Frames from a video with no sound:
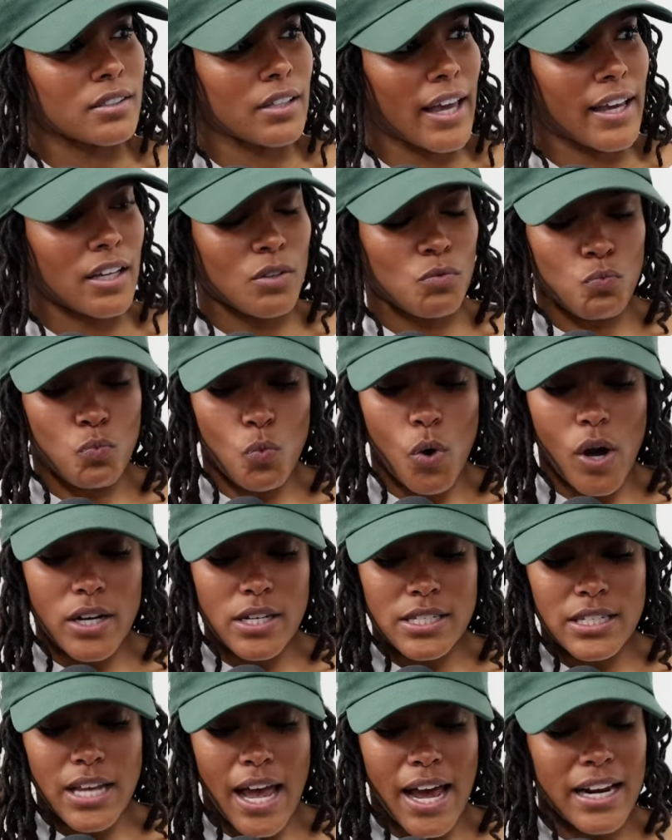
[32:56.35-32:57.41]
Like, one
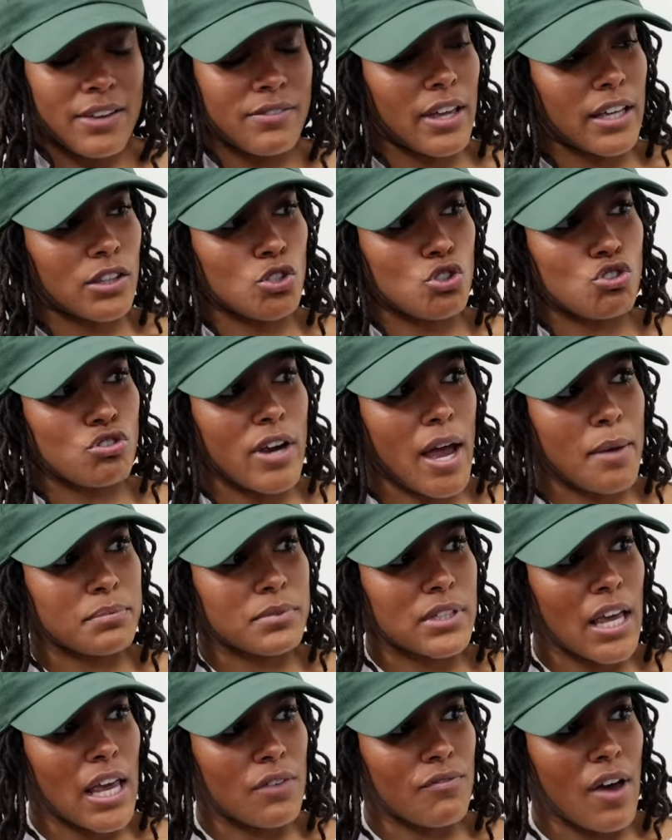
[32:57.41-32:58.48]
oh. side of, like, the straps
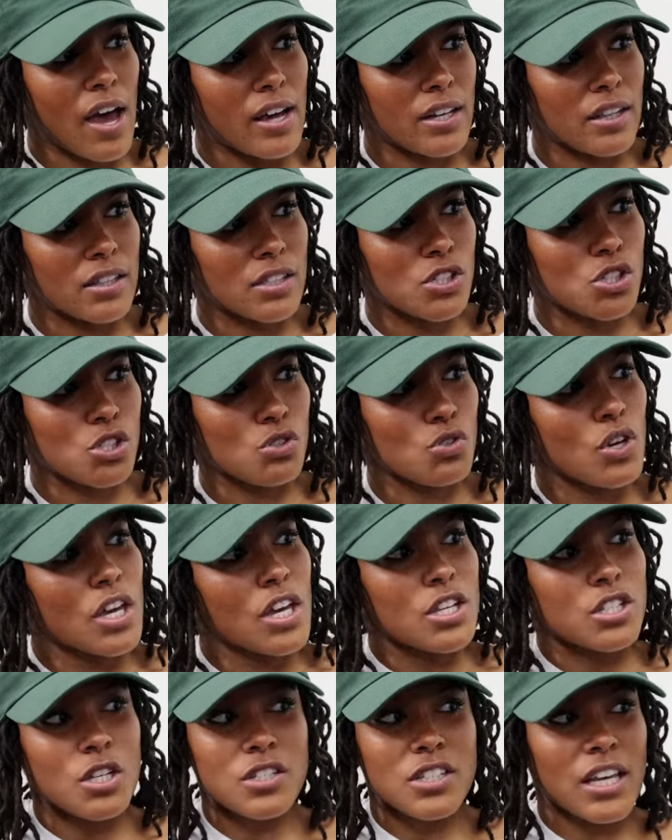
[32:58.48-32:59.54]
came out of the shoe.
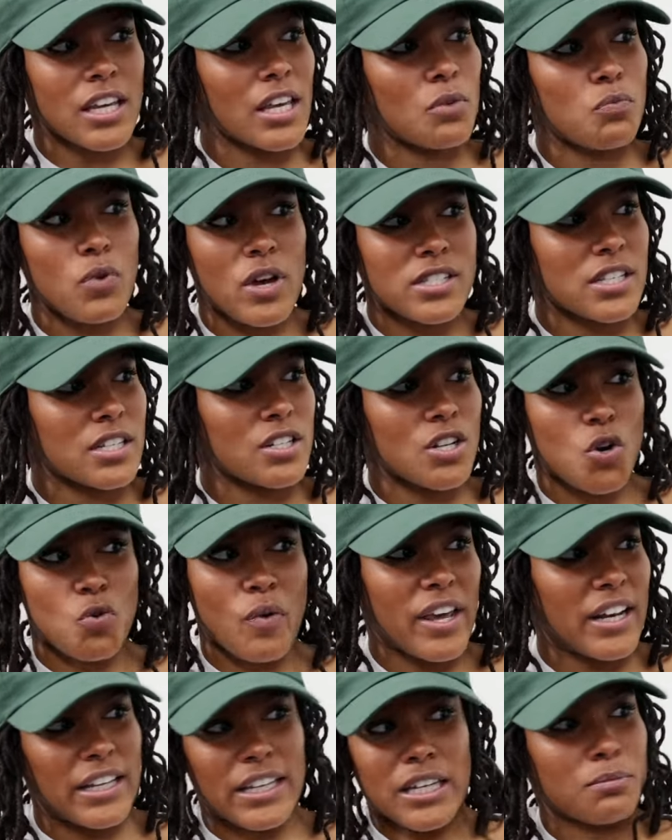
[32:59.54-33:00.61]
So, it's like, it wasn't no
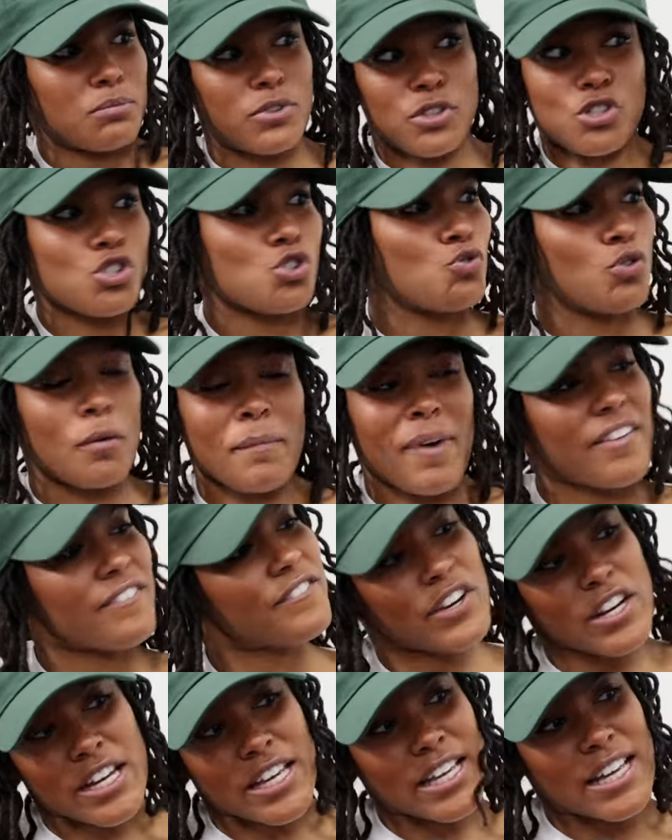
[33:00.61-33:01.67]
way to keep the shoe on my
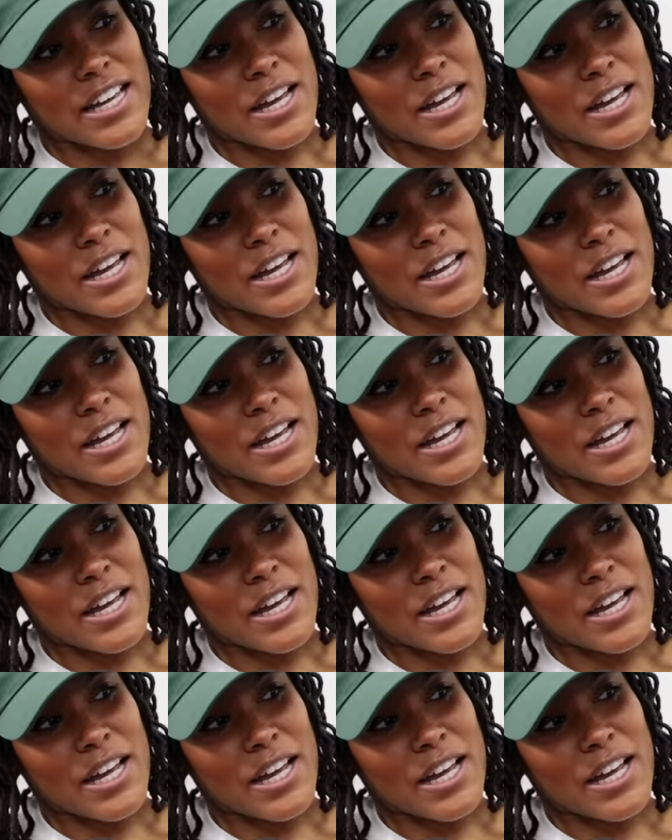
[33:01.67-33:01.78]
foot.